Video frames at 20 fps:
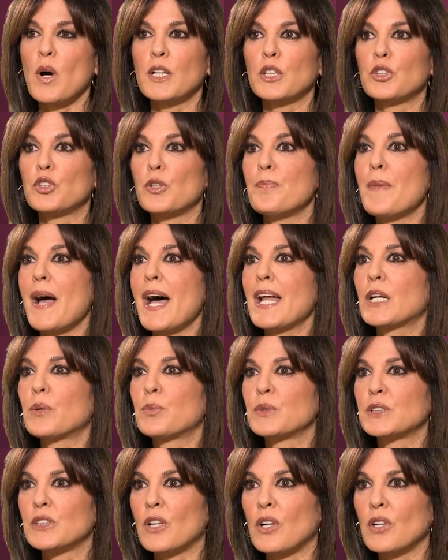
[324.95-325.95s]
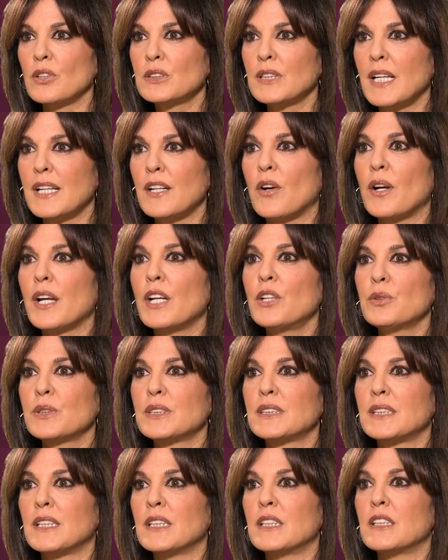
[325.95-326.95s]
a dramatic result and are
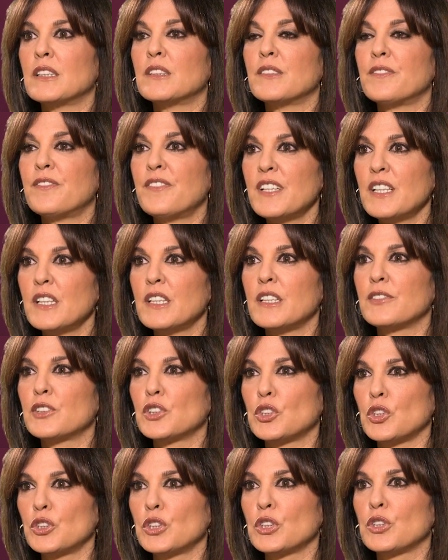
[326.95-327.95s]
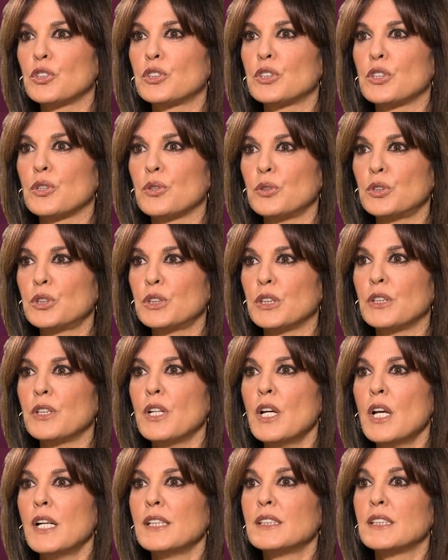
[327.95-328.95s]
interested in a definitive surgical solution
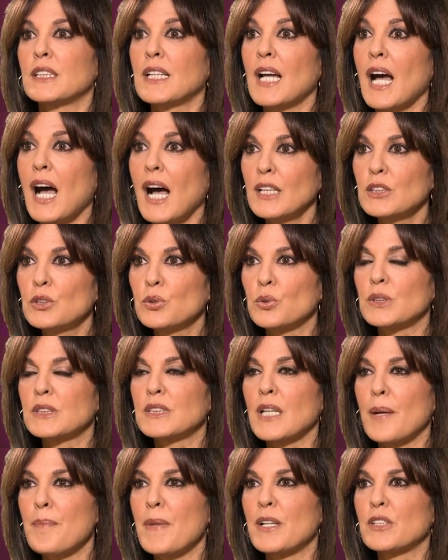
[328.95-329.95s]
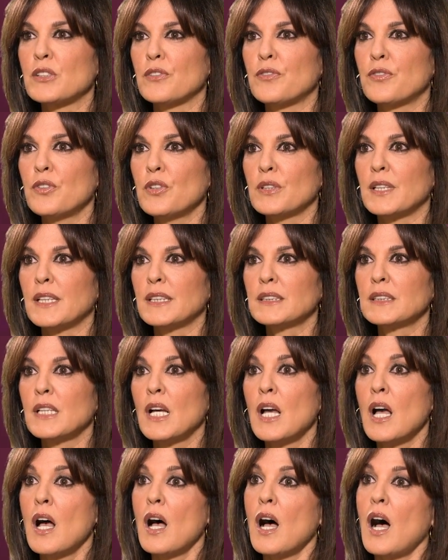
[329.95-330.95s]
to contour submental fullness,
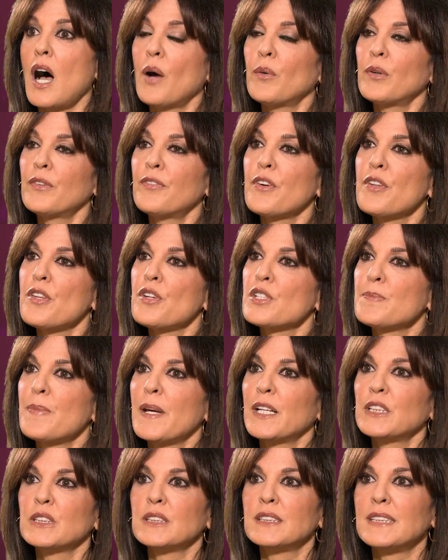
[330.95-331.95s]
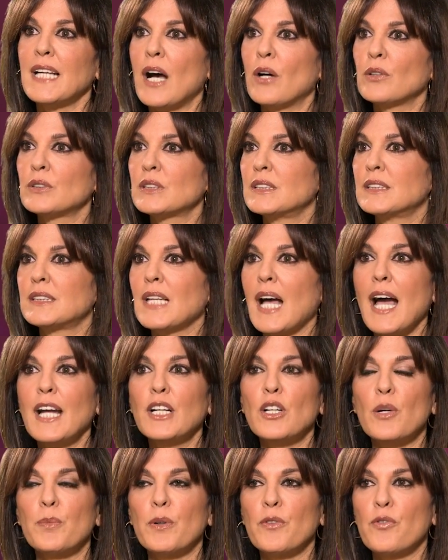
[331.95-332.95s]
I'll refer those patients out since I
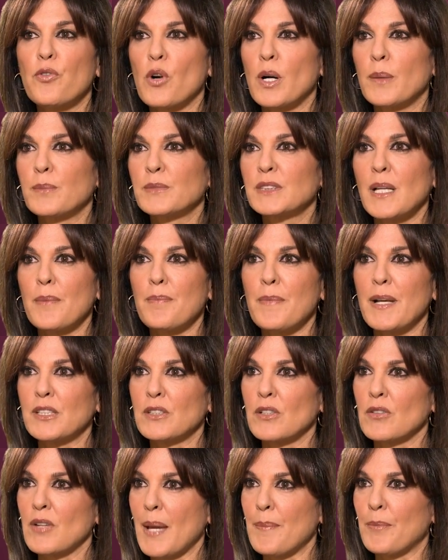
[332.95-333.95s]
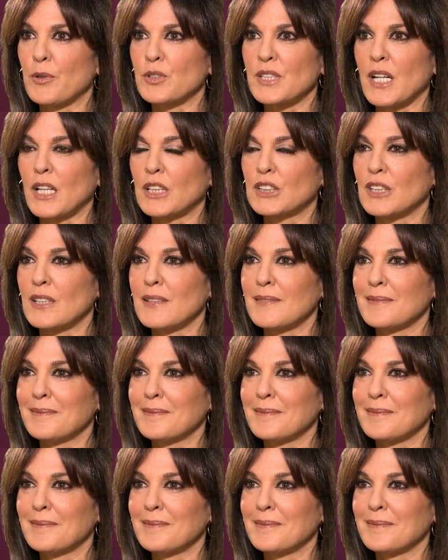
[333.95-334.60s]
don't perform submental liposuction.